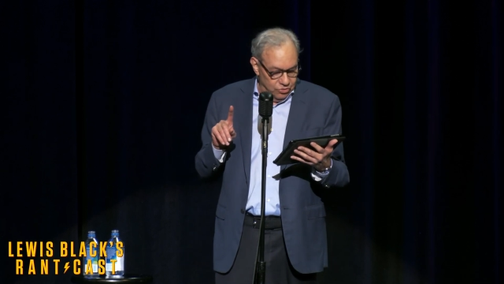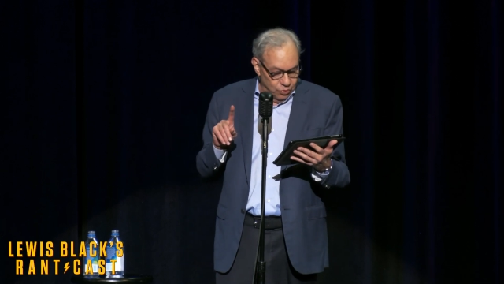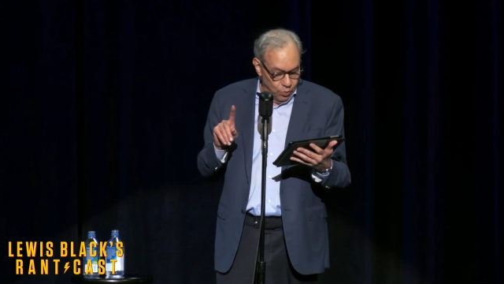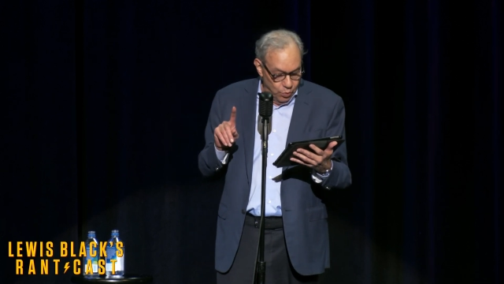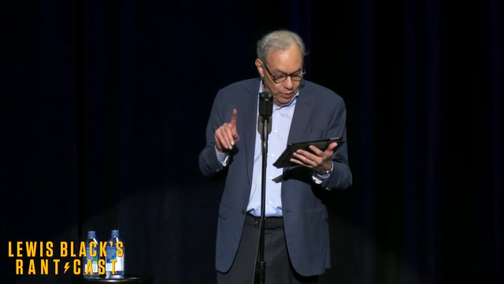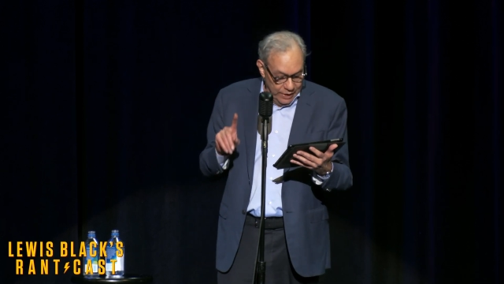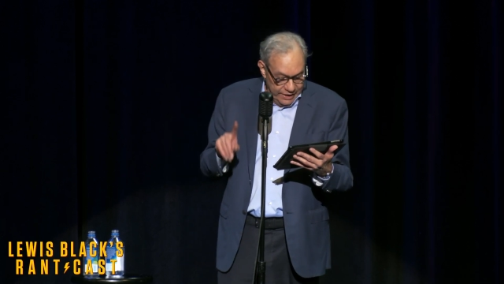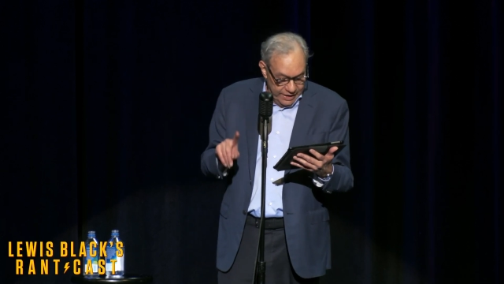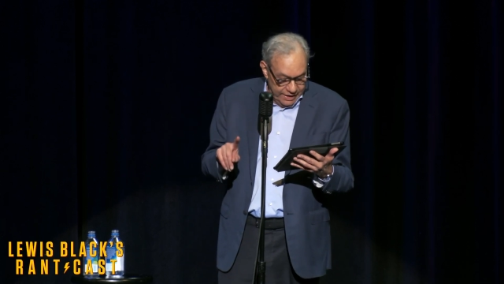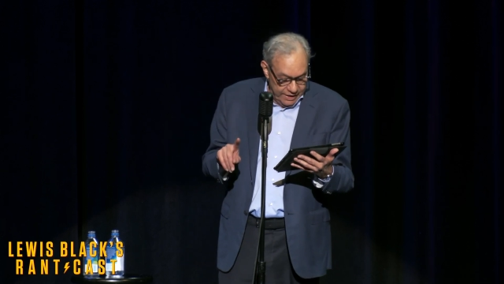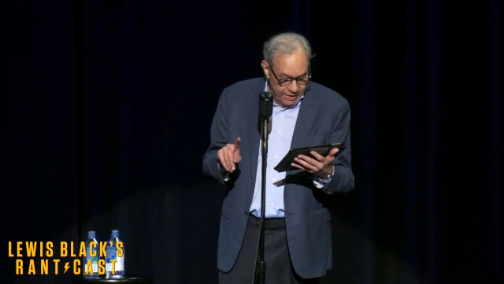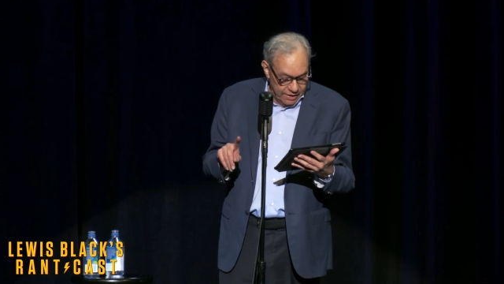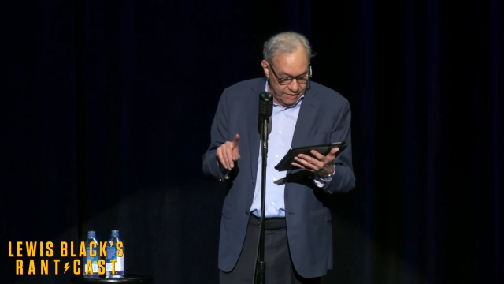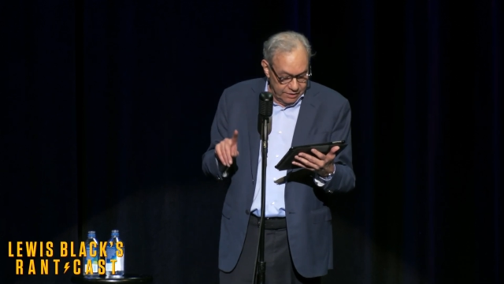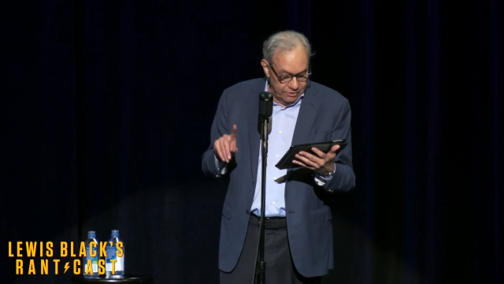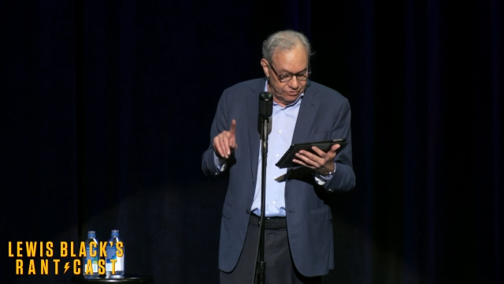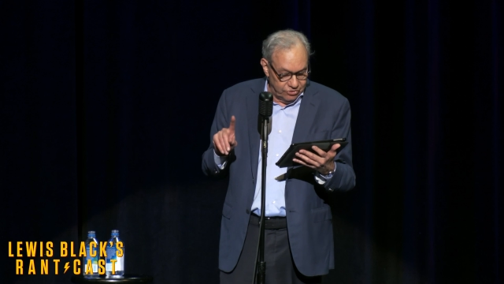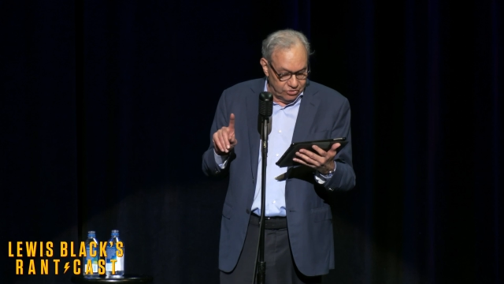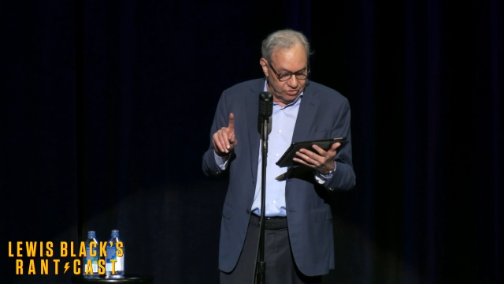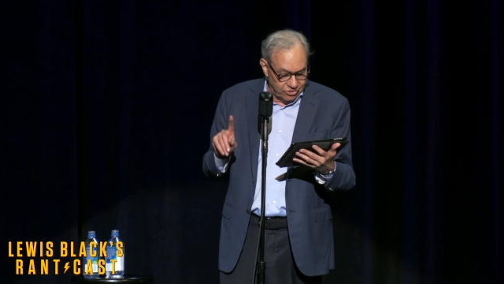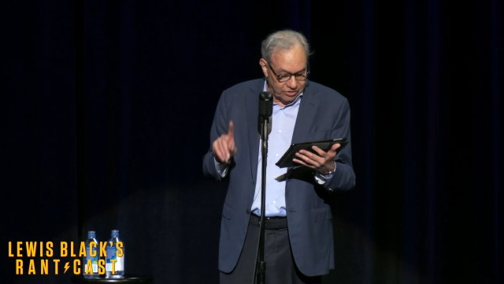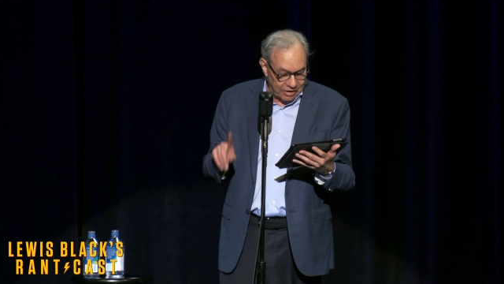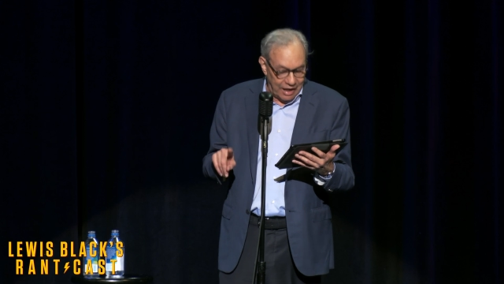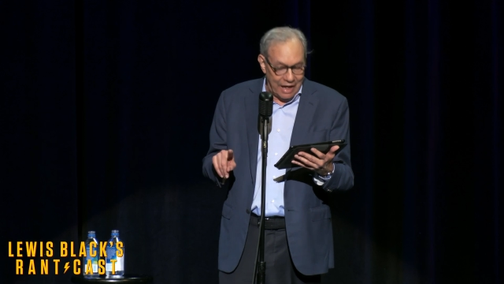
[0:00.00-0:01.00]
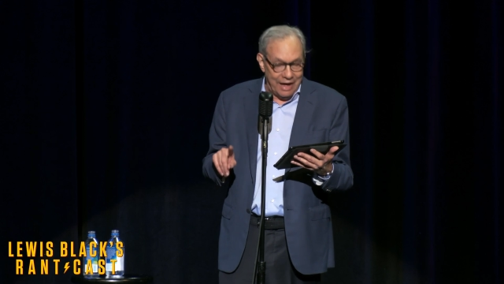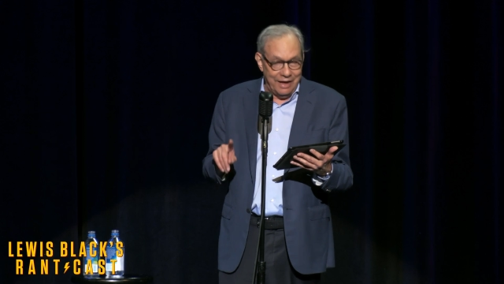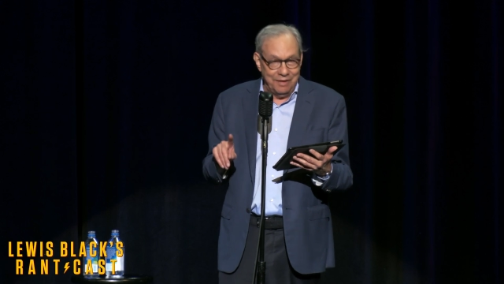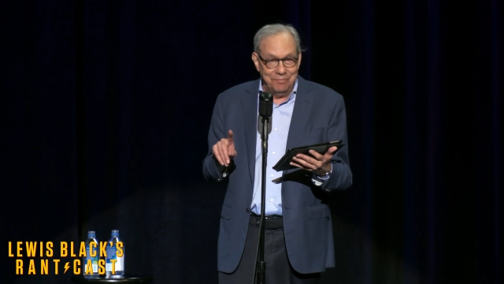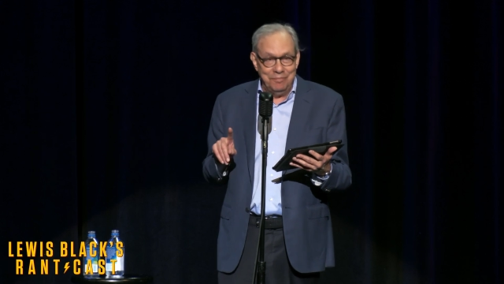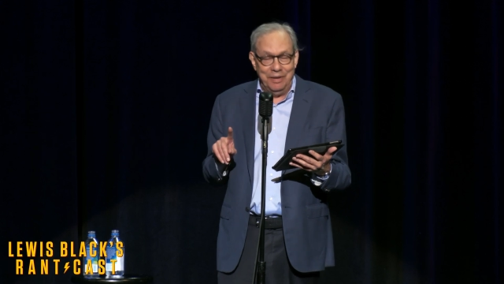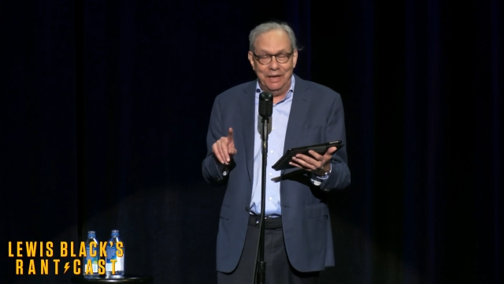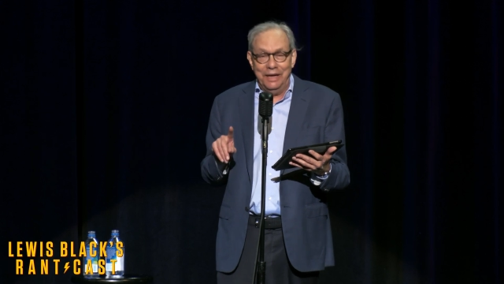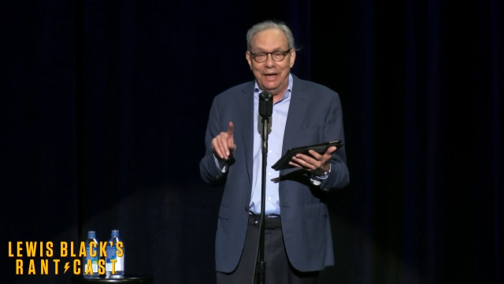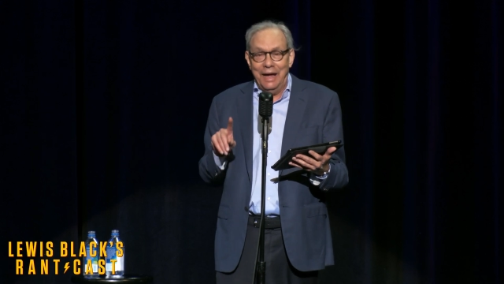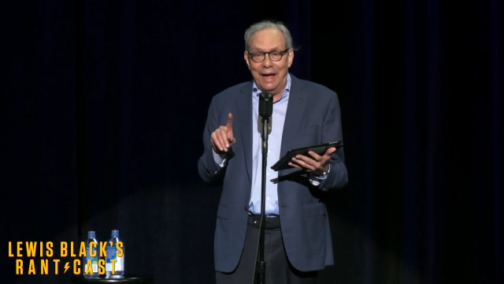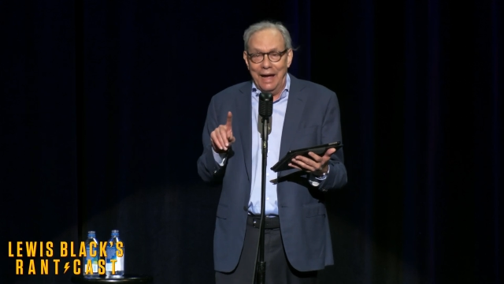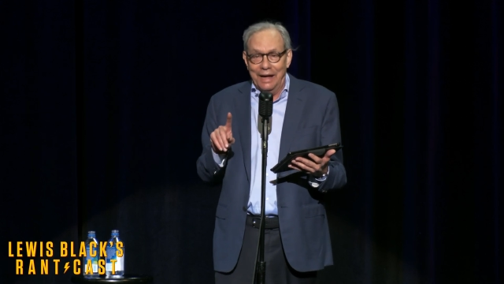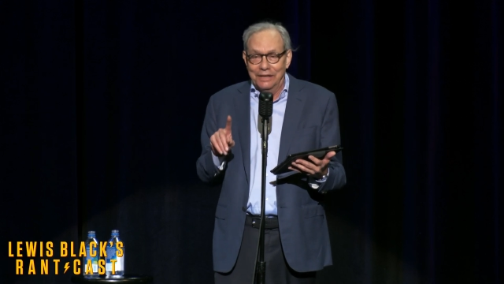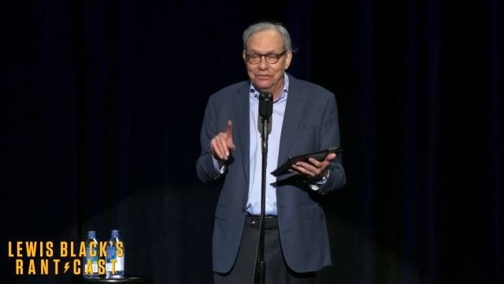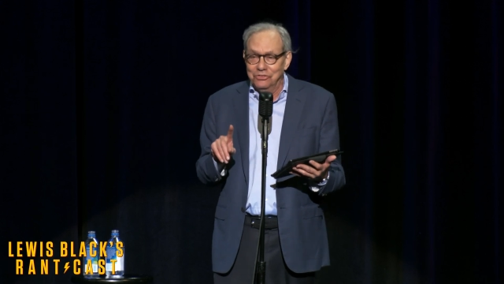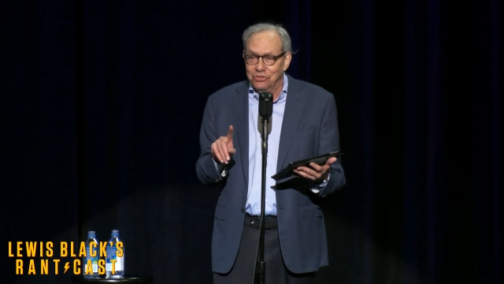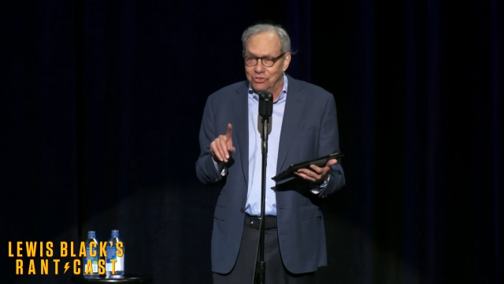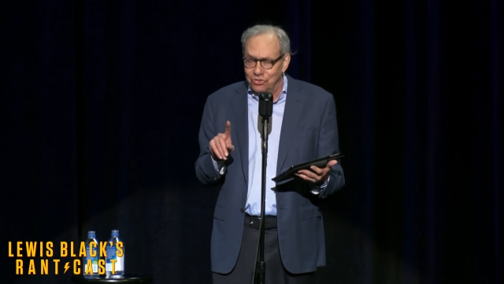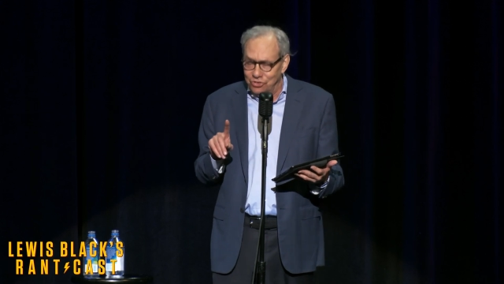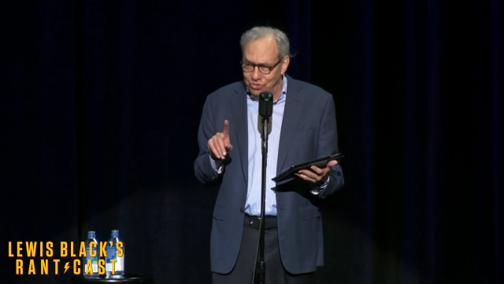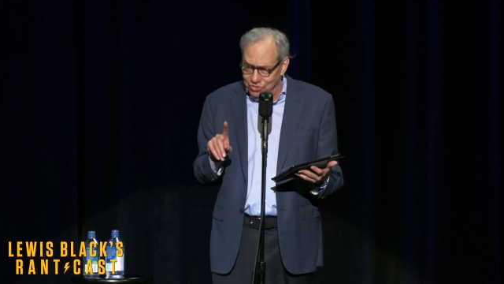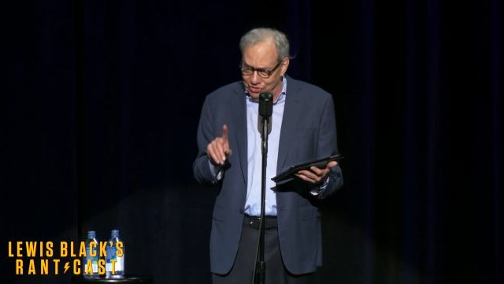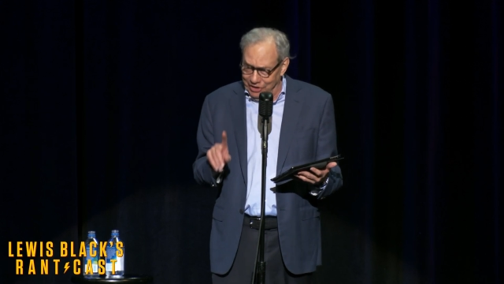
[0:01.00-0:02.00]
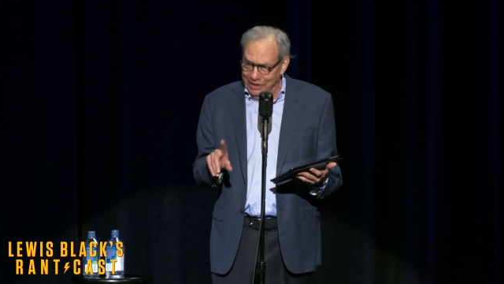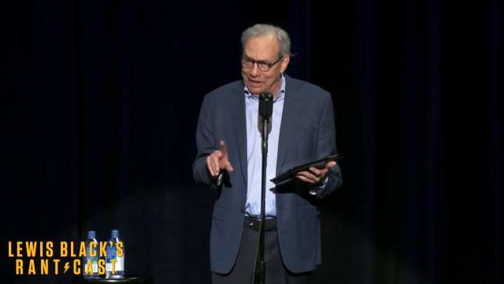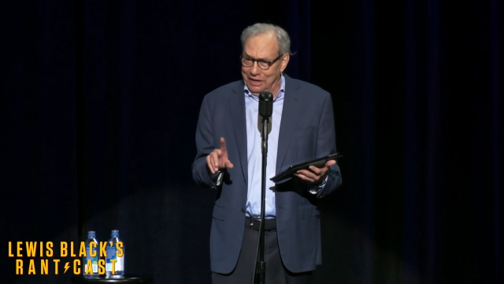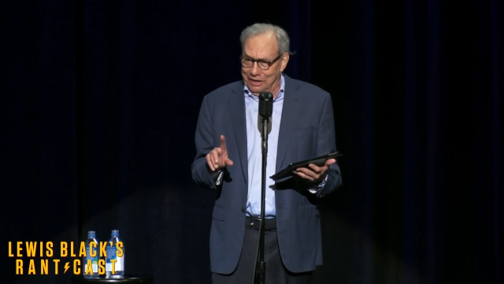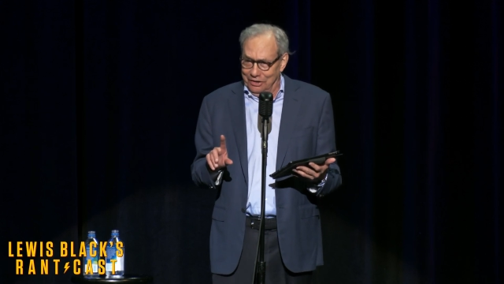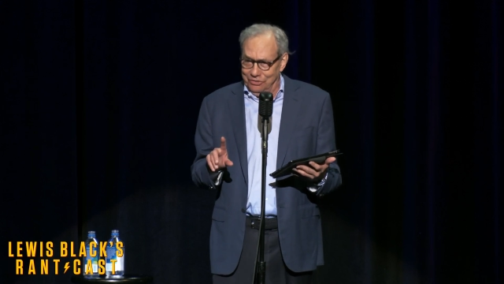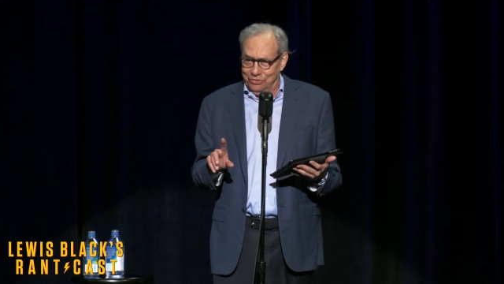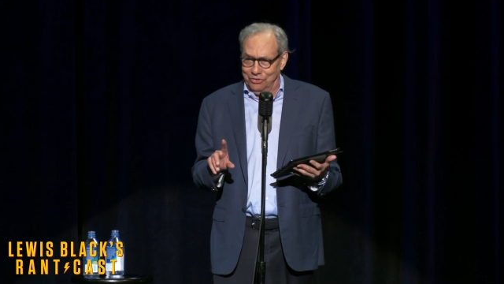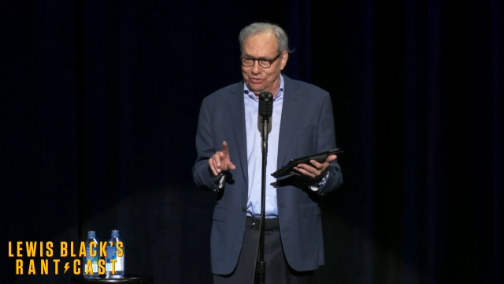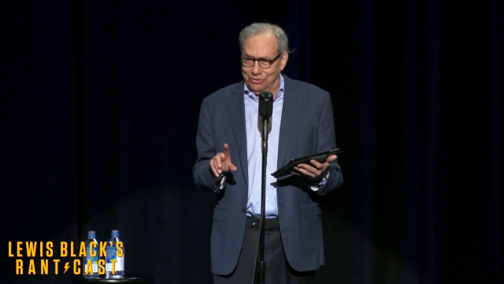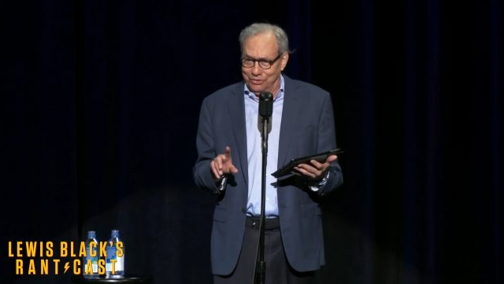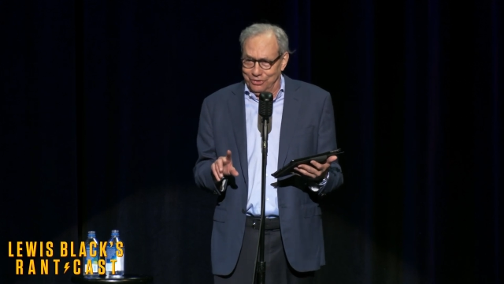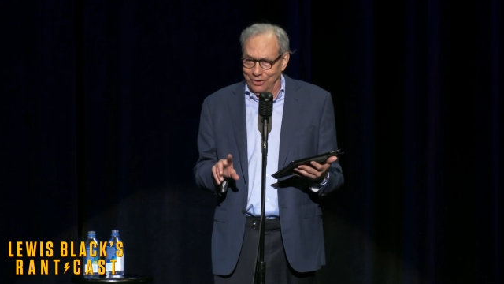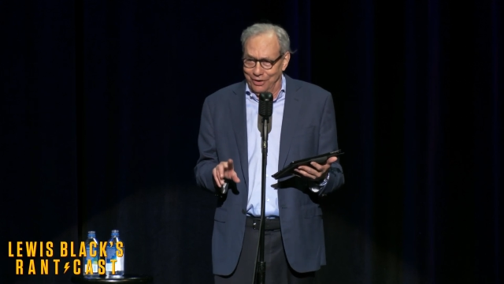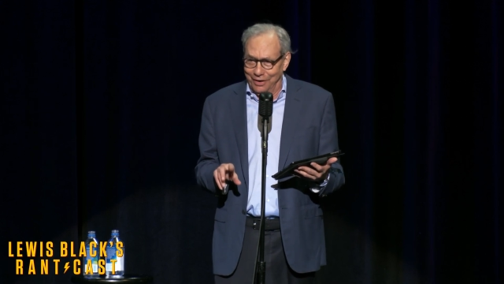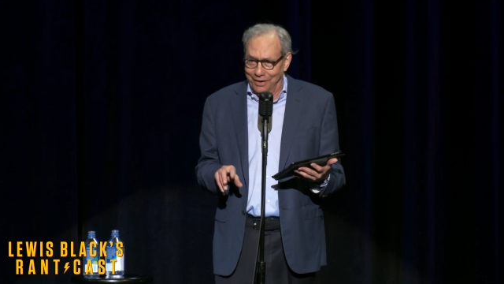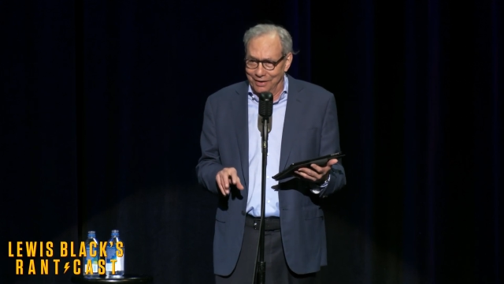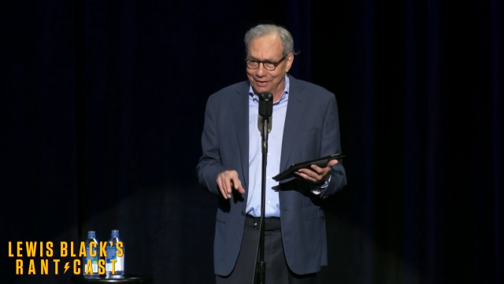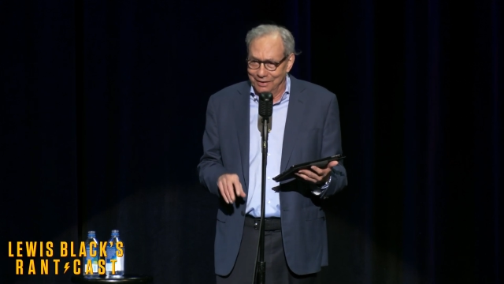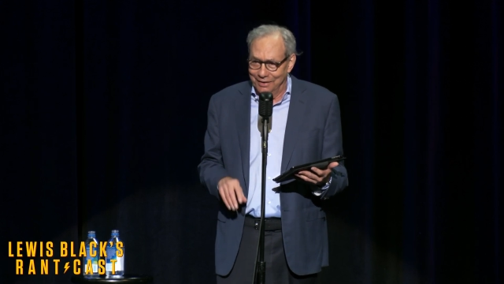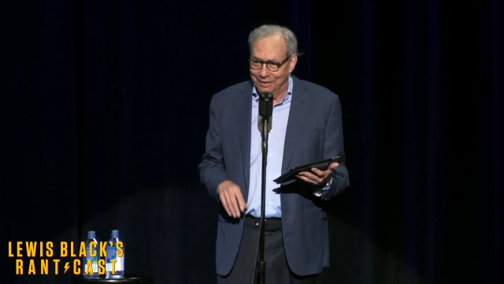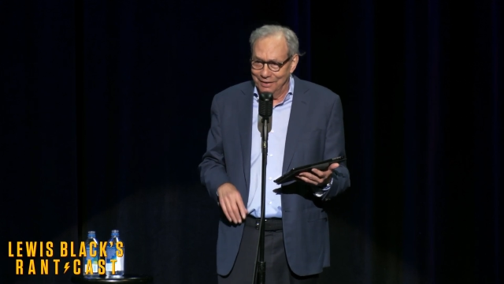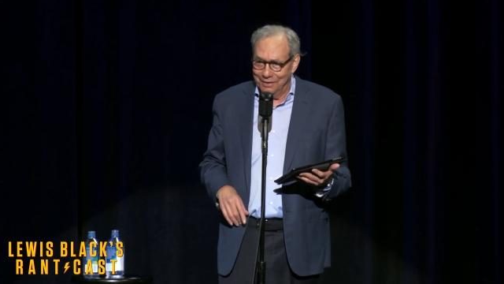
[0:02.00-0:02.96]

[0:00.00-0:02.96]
weird, slimy, and sinister.